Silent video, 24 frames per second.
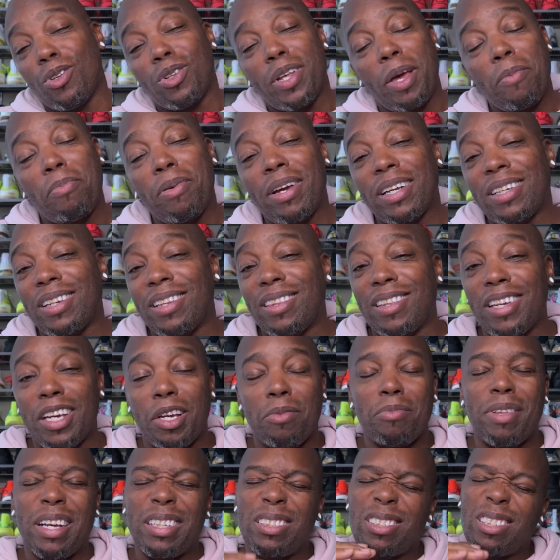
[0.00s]
They picked a theme,
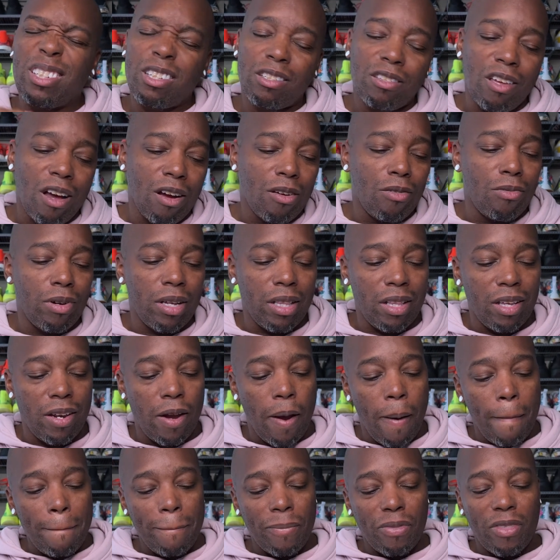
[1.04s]
they stuck with it,
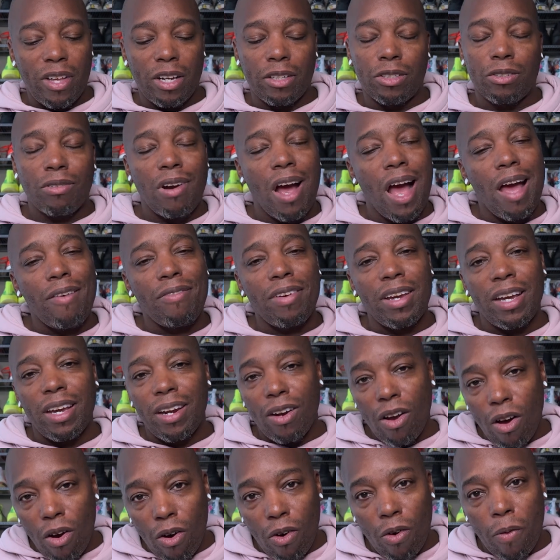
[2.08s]
they're driving it
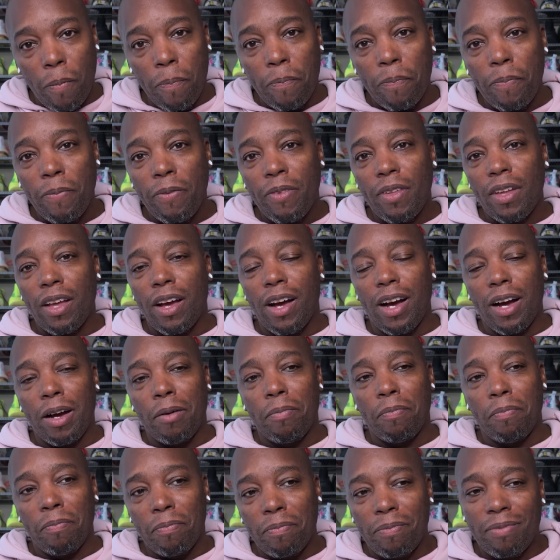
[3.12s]
home.
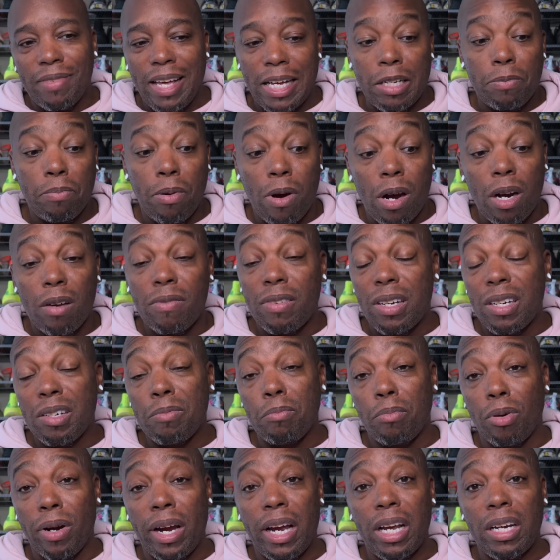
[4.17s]
That's part of good
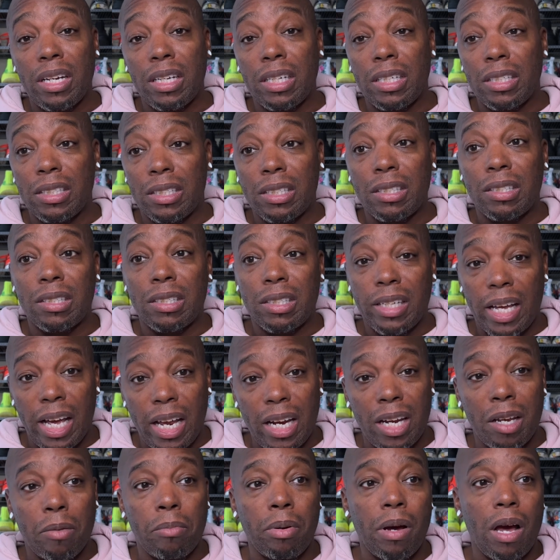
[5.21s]
branding, is just
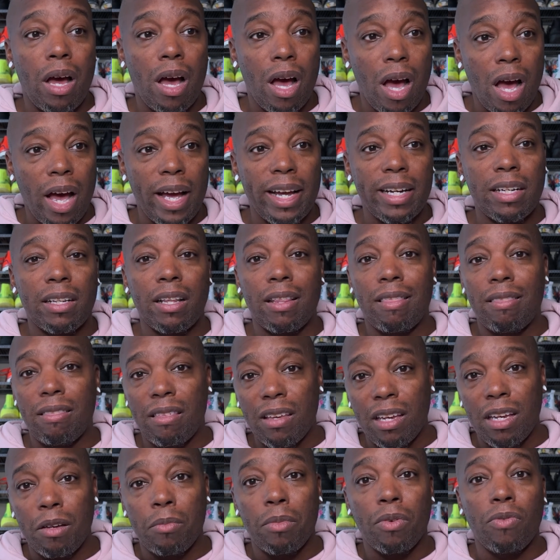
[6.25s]
standing behind the
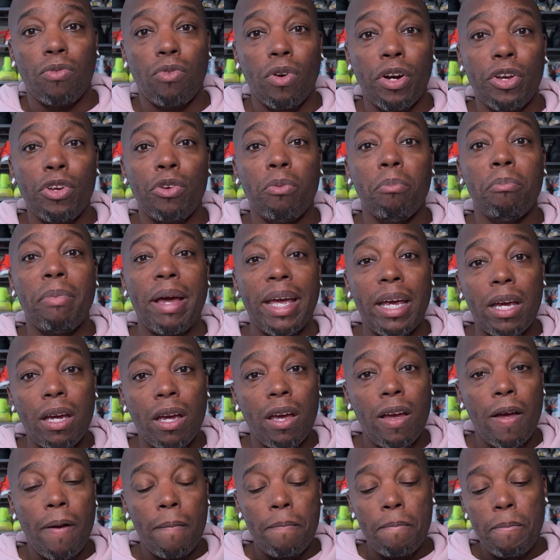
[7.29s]
theme of what you make,
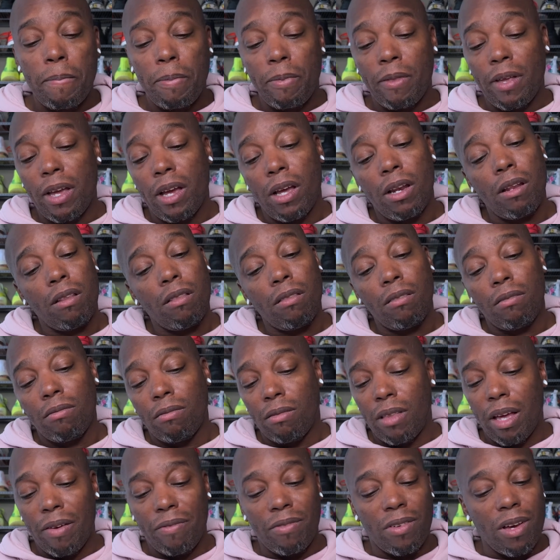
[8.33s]
and
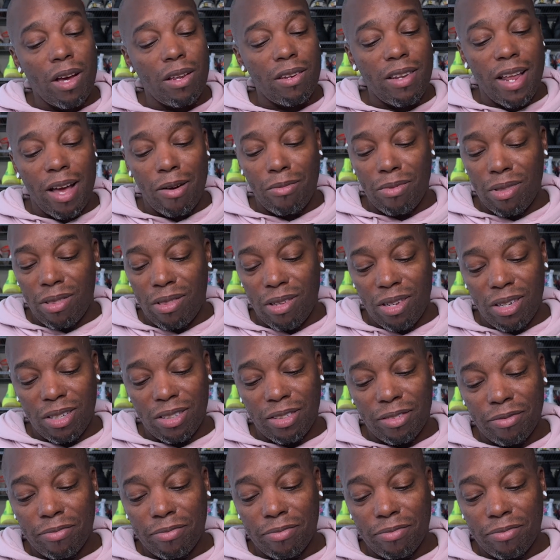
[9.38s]
they've done that with these.